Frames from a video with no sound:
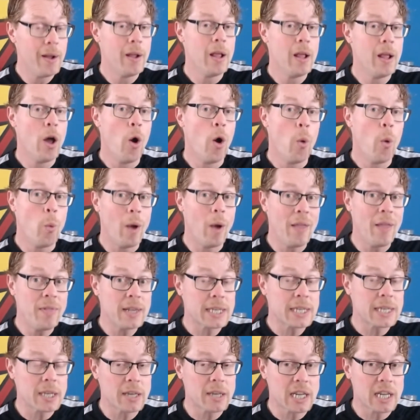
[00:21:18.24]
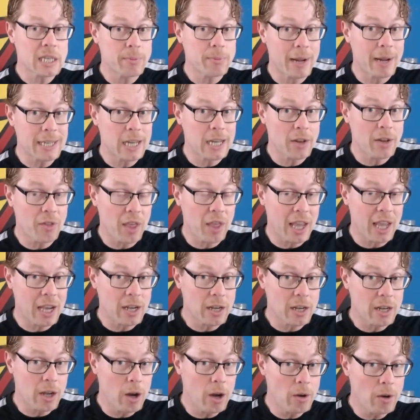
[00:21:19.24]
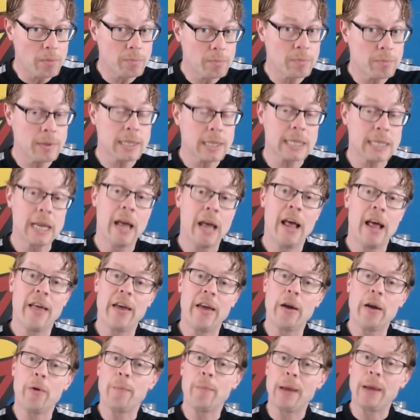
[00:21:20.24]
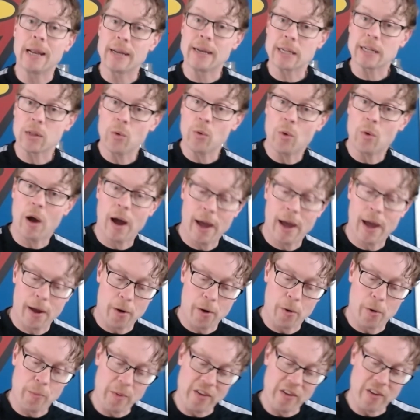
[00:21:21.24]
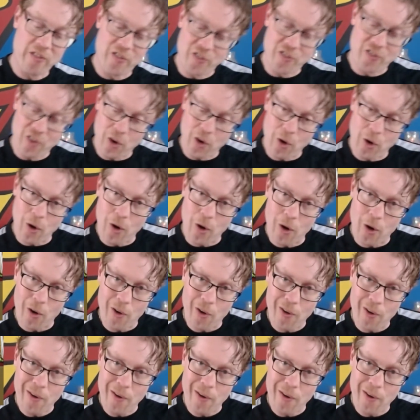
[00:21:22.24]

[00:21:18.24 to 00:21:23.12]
when this unexpected thing comes, it will be a little while before